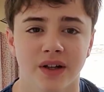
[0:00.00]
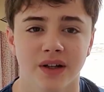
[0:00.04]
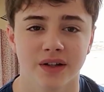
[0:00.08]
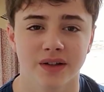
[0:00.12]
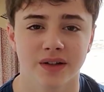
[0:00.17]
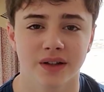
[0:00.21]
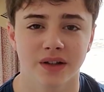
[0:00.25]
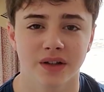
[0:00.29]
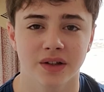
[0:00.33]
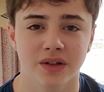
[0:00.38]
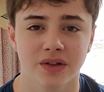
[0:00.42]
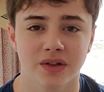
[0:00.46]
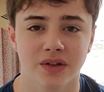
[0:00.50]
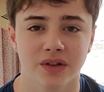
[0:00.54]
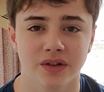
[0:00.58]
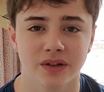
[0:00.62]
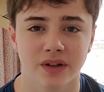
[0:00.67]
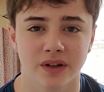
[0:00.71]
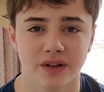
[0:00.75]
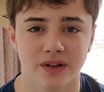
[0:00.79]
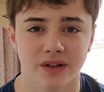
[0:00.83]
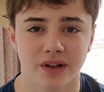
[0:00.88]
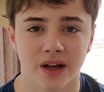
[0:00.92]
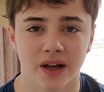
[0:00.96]
next thing you should
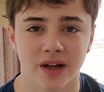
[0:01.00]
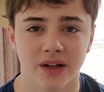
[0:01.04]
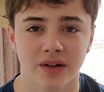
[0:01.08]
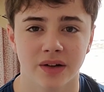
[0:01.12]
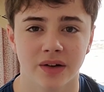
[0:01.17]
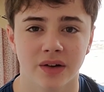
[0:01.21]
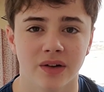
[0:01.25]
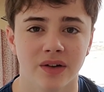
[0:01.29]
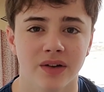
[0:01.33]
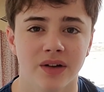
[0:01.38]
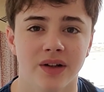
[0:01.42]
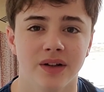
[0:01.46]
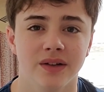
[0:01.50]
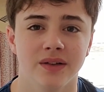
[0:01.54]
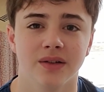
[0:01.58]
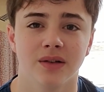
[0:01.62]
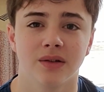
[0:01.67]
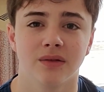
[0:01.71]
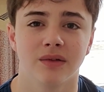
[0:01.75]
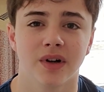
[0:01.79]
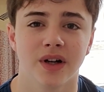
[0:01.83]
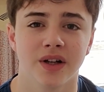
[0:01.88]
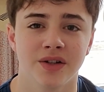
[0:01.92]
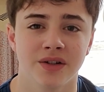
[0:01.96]
decide on is
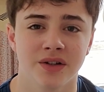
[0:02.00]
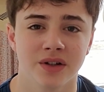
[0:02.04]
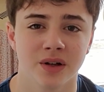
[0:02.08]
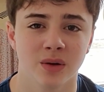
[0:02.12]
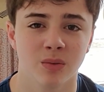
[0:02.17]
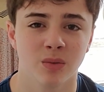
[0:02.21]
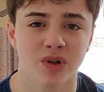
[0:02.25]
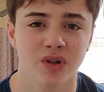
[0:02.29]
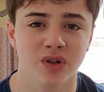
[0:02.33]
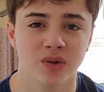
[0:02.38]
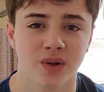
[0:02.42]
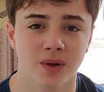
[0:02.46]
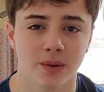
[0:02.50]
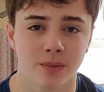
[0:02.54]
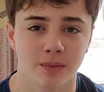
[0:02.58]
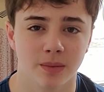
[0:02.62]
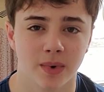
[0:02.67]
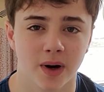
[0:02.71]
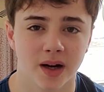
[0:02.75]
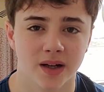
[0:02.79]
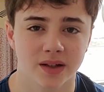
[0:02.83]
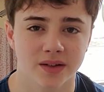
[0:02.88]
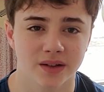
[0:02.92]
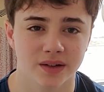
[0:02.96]
your ratio between
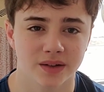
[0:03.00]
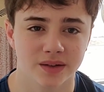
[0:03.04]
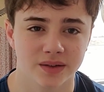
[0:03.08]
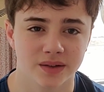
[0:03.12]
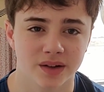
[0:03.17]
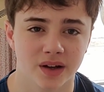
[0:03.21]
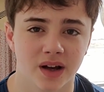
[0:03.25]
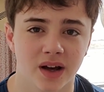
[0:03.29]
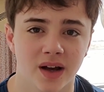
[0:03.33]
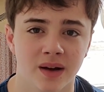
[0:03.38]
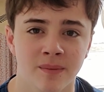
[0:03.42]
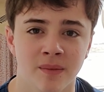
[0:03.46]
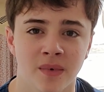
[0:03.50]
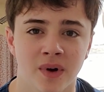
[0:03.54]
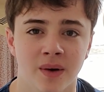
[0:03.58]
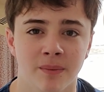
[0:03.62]
practice time